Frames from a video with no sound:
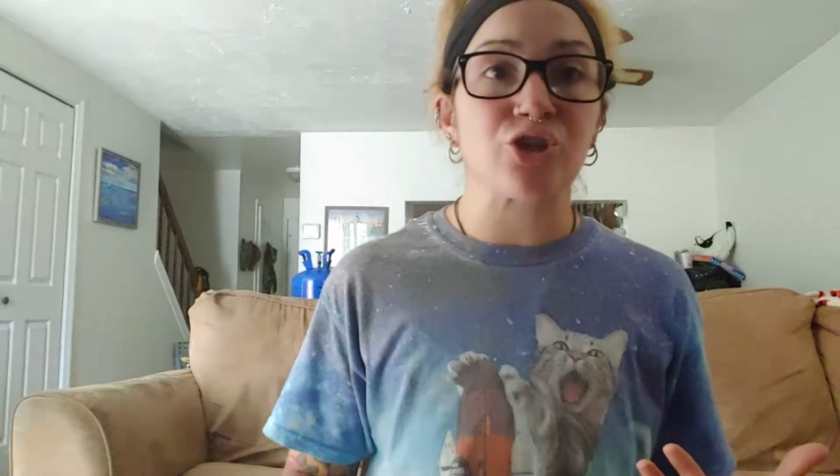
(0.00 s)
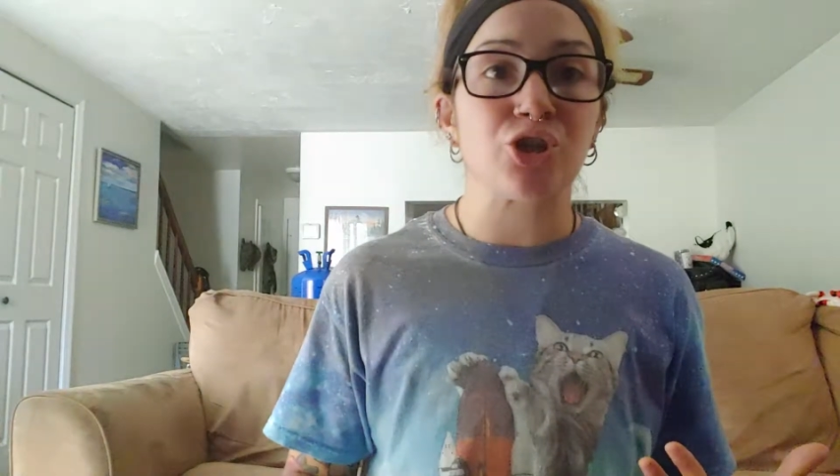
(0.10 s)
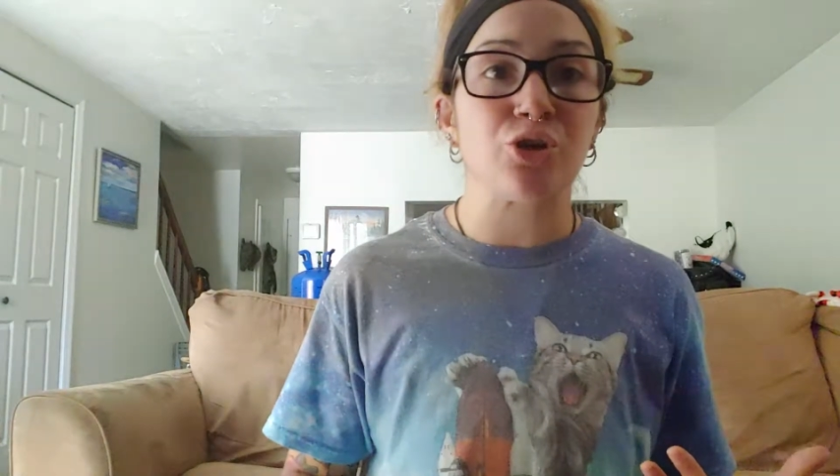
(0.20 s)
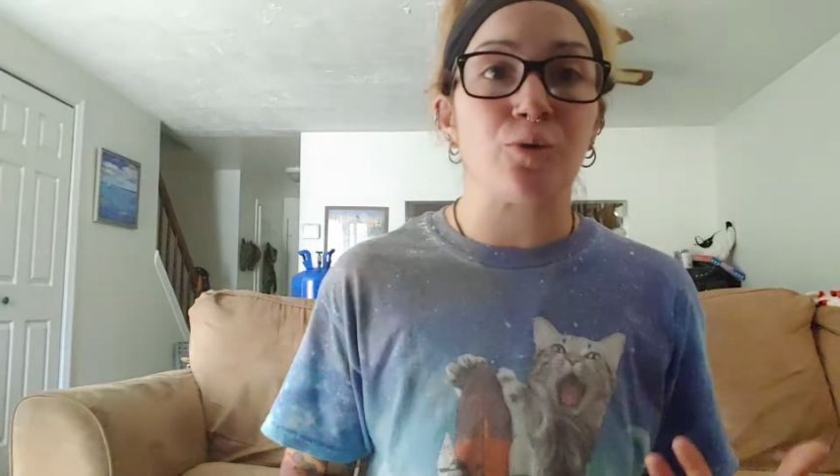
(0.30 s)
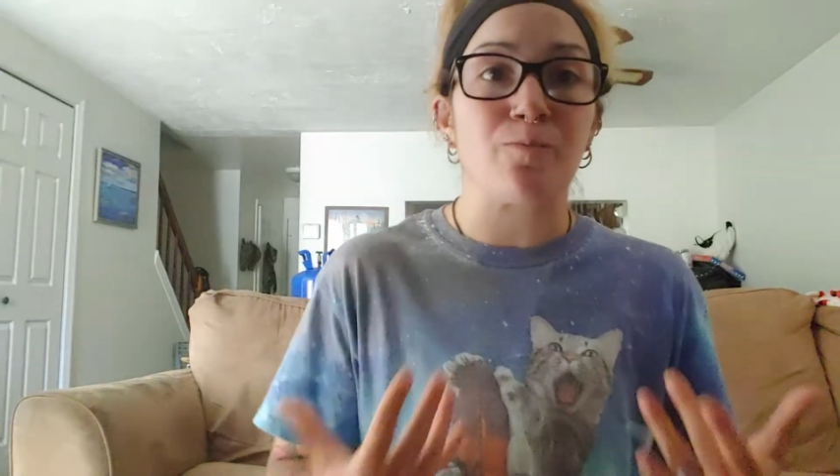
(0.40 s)

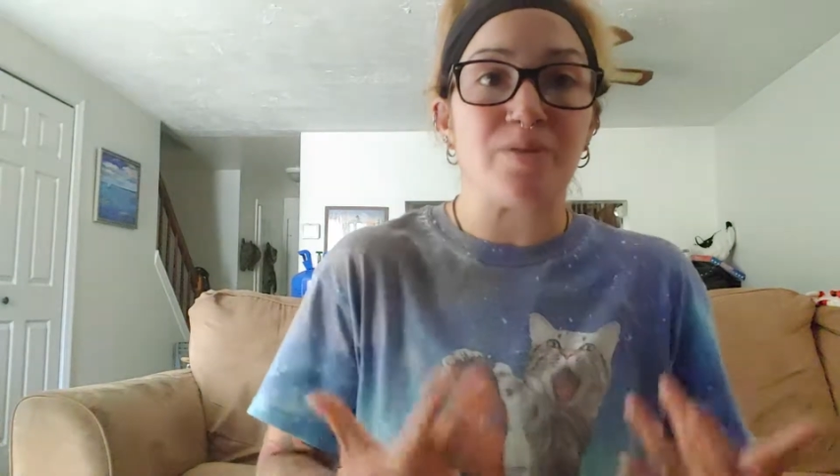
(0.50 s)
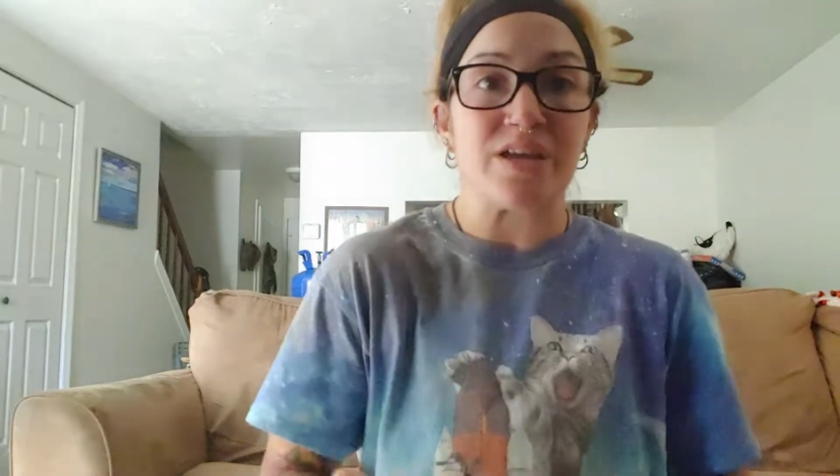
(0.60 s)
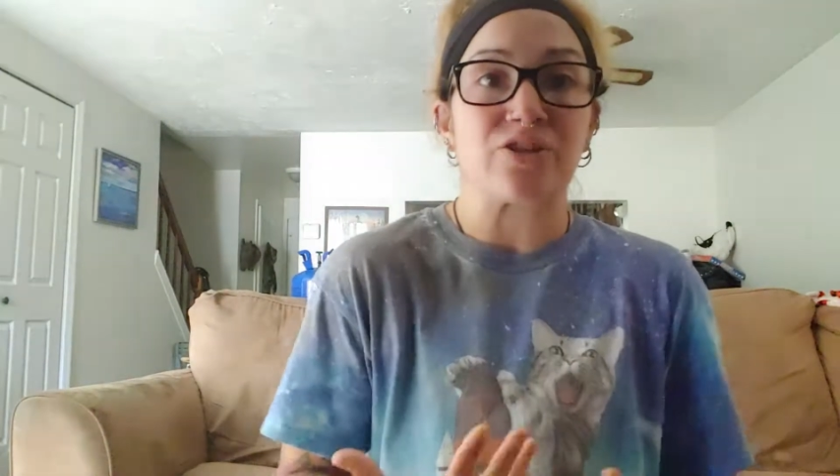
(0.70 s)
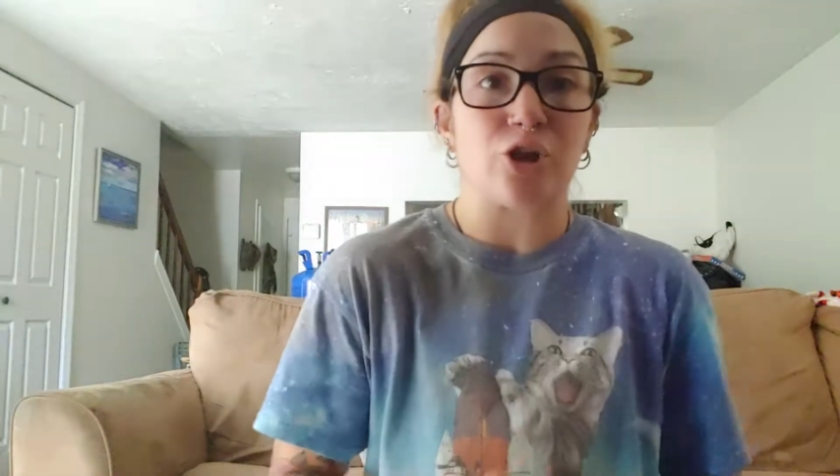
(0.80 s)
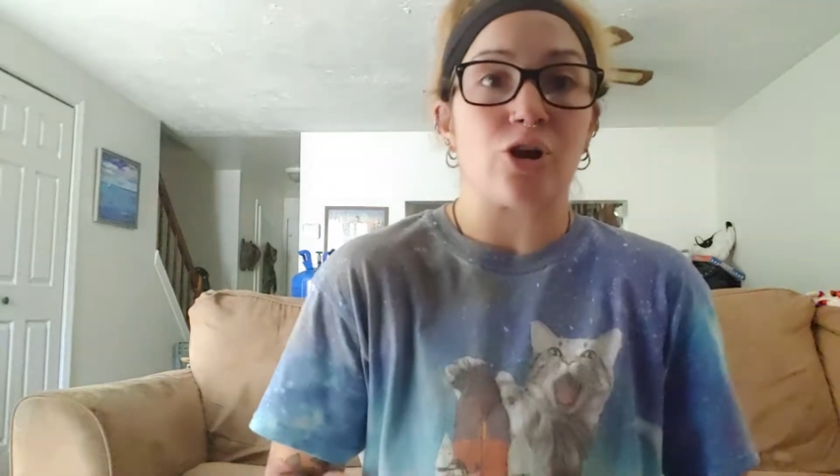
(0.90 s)
to
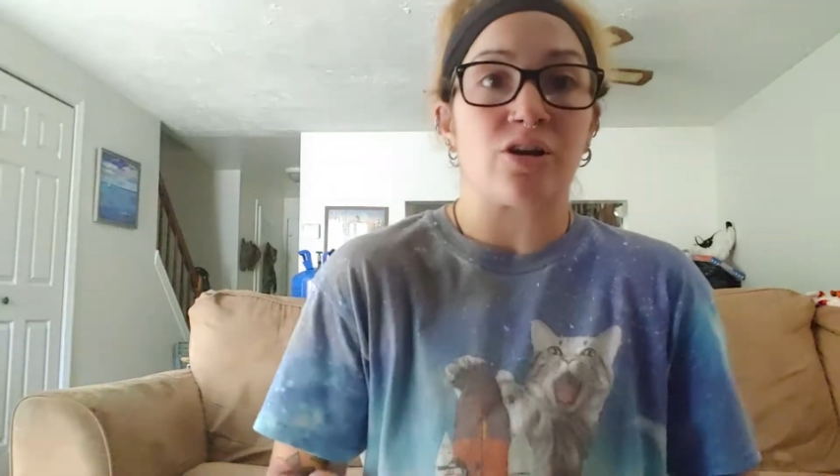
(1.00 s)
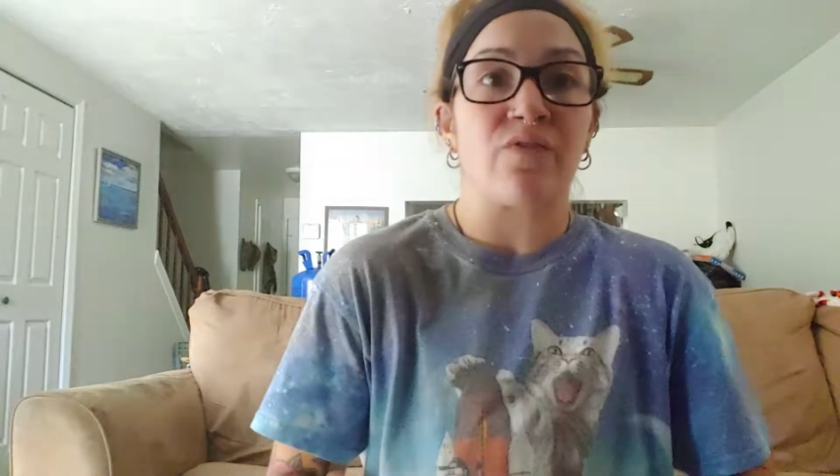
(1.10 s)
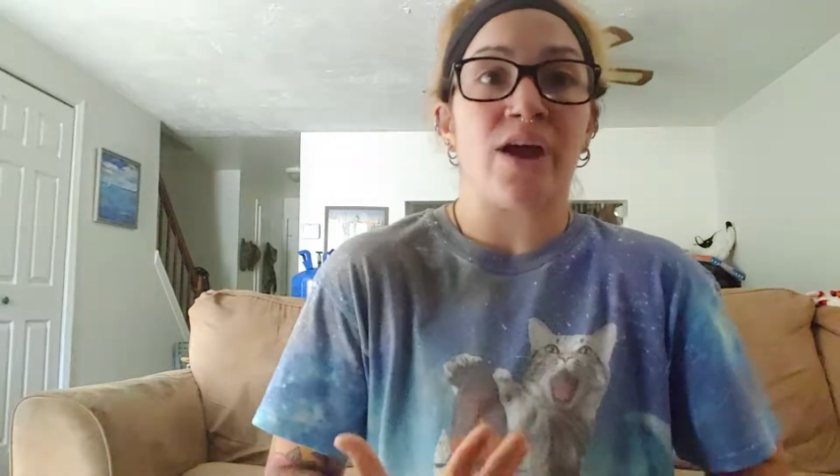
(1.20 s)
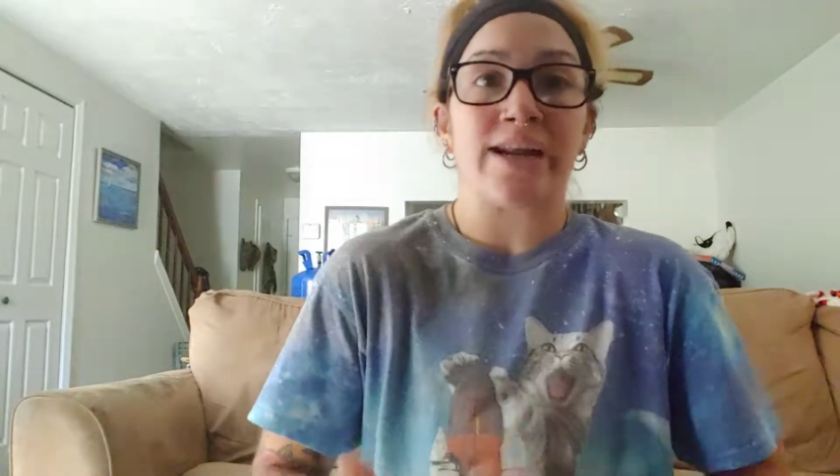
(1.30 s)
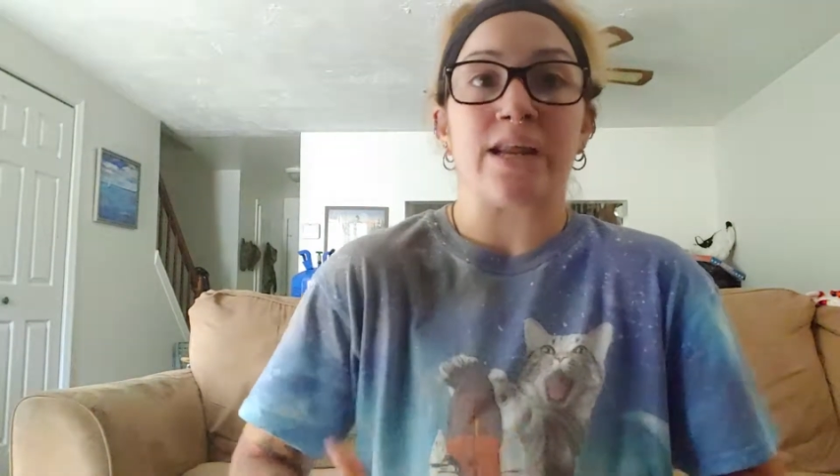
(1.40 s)
be certified